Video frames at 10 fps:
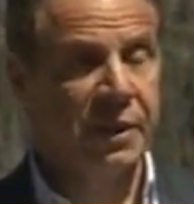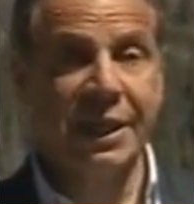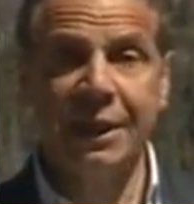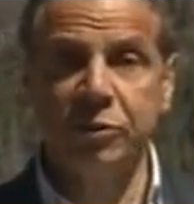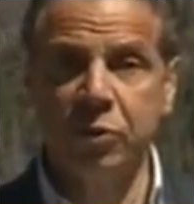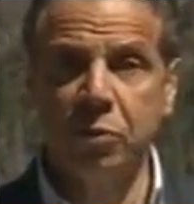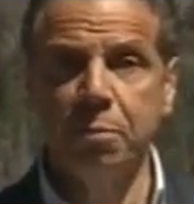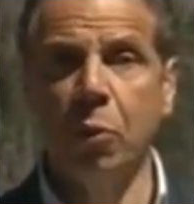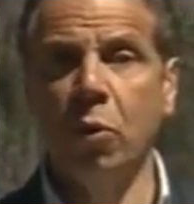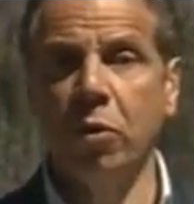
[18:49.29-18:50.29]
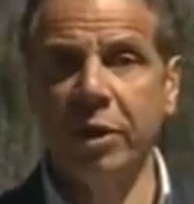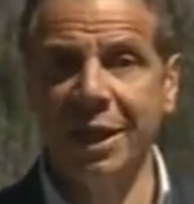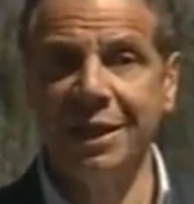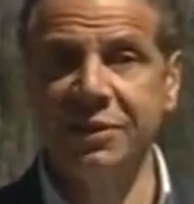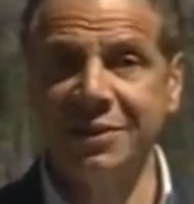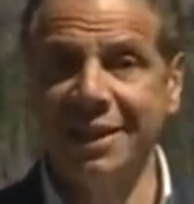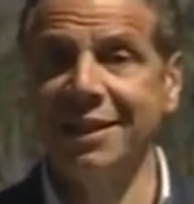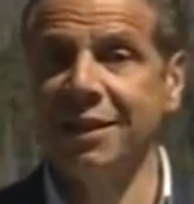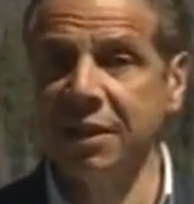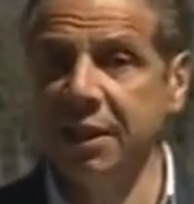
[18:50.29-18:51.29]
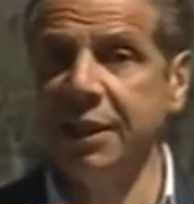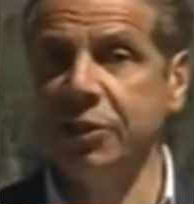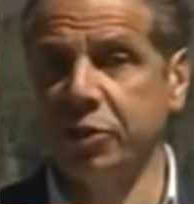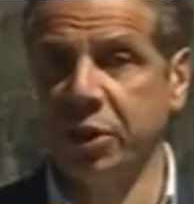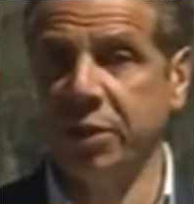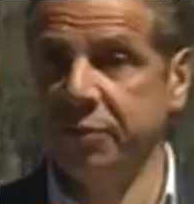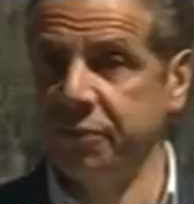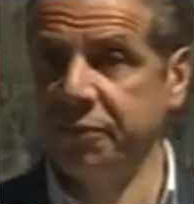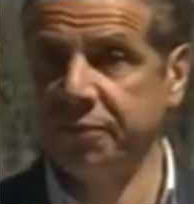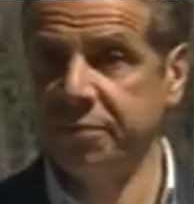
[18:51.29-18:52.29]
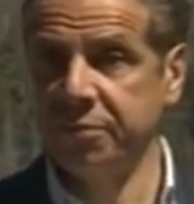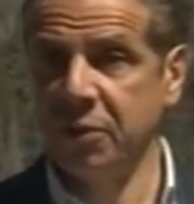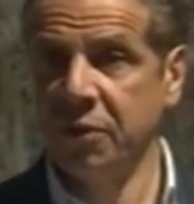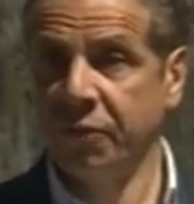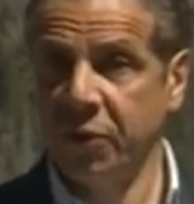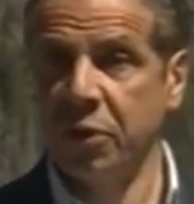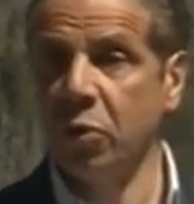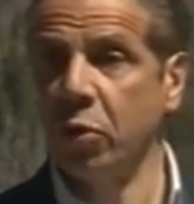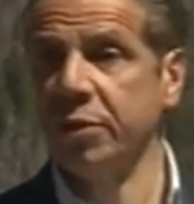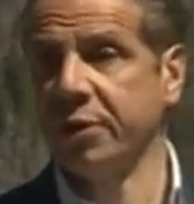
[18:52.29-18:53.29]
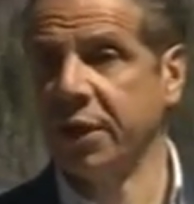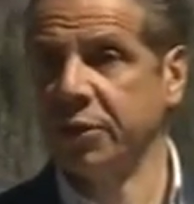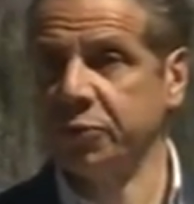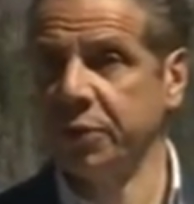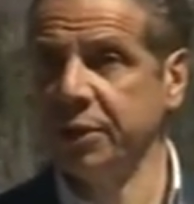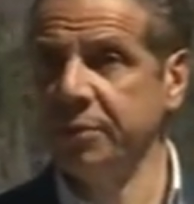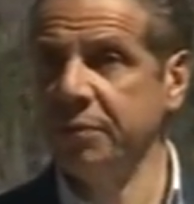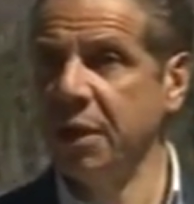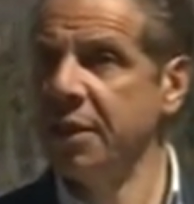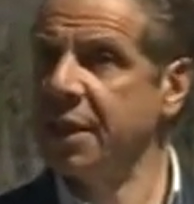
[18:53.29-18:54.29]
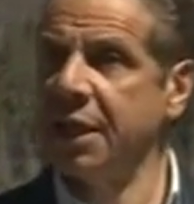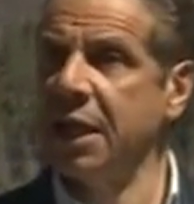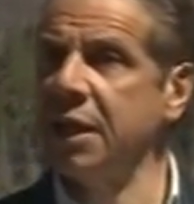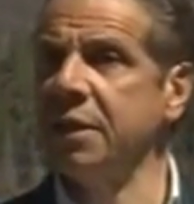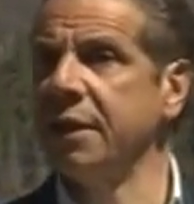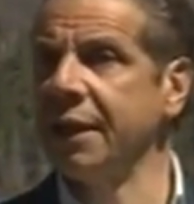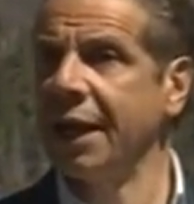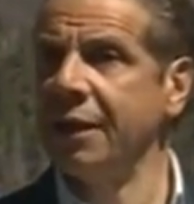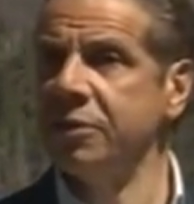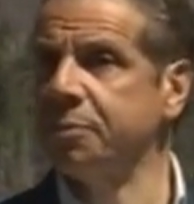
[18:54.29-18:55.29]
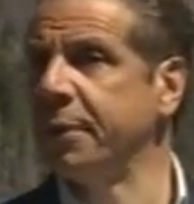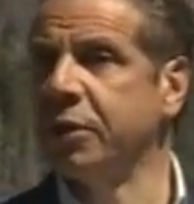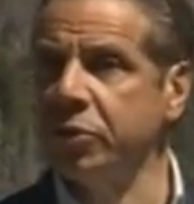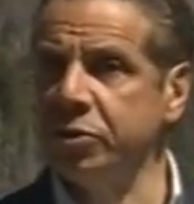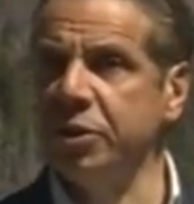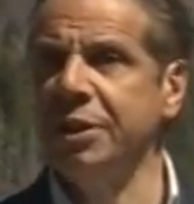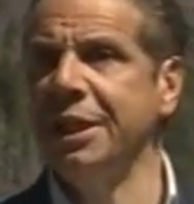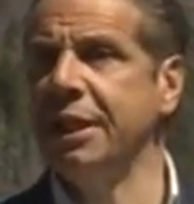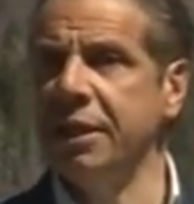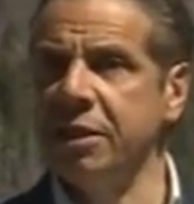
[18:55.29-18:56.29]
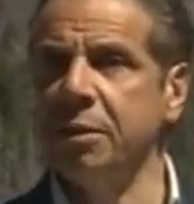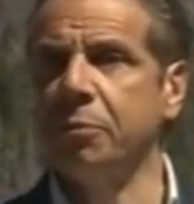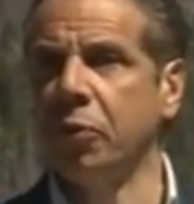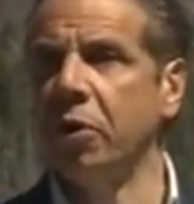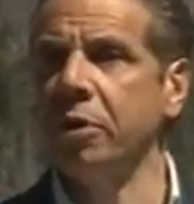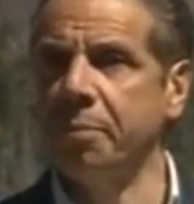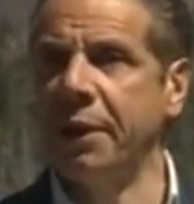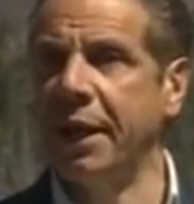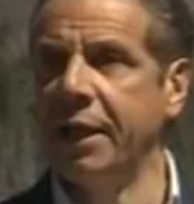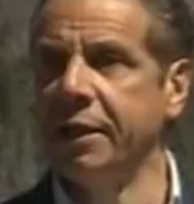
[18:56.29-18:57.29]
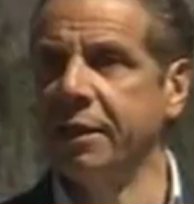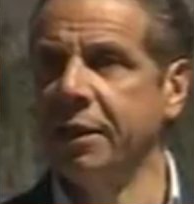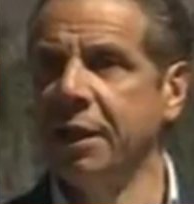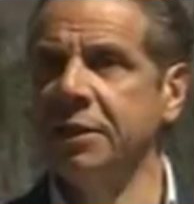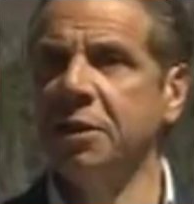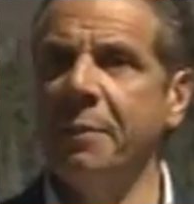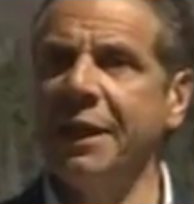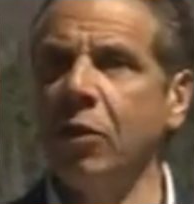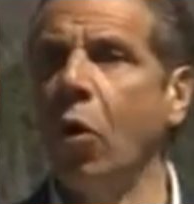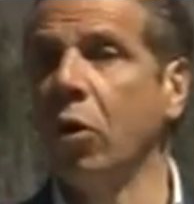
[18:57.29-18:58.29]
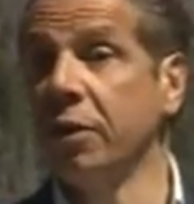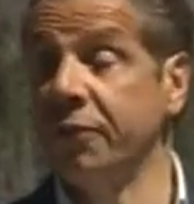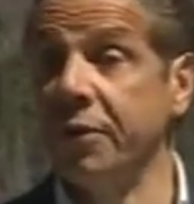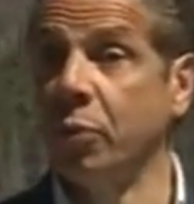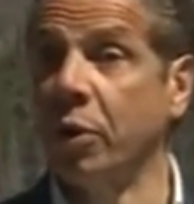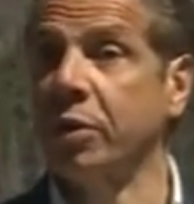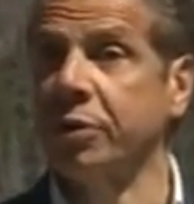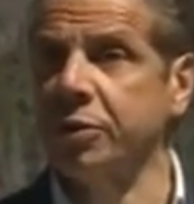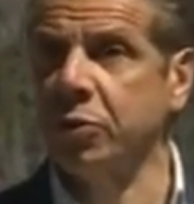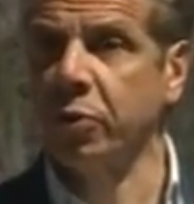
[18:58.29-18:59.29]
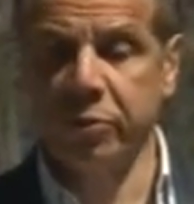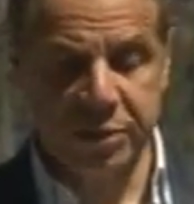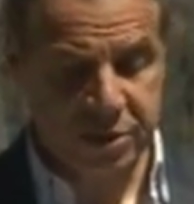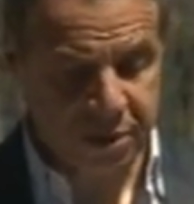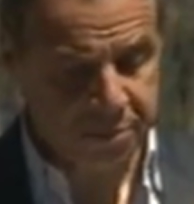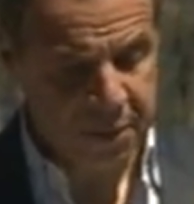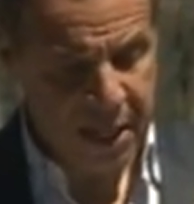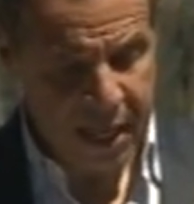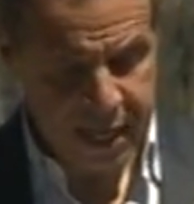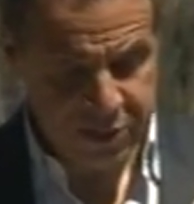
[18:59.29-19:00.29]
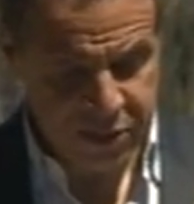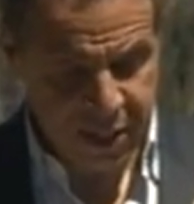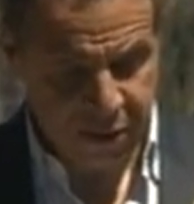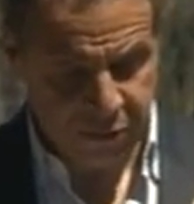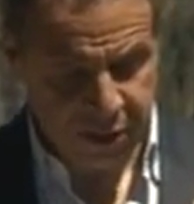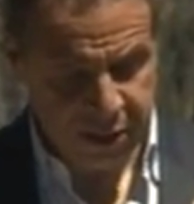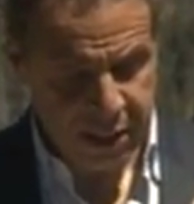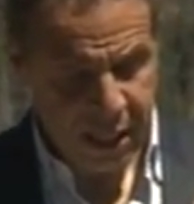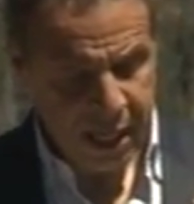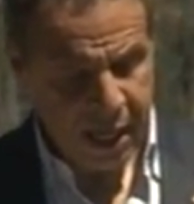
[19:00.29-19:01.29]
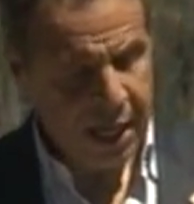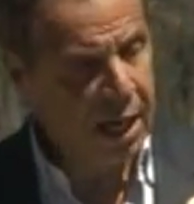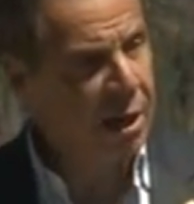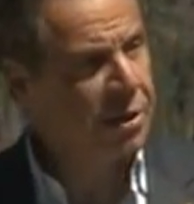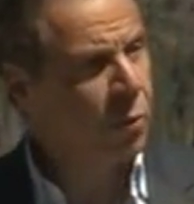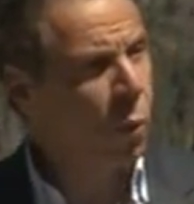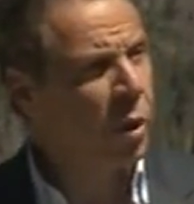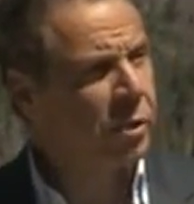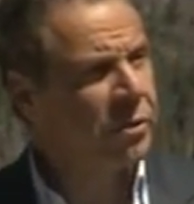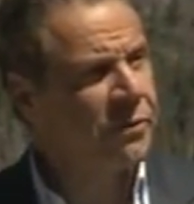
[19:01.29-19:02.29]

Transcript: can do more in a single initiative for the North Country than anything else, because you need the broadband to make all of it work, the tourism, et cetera. The water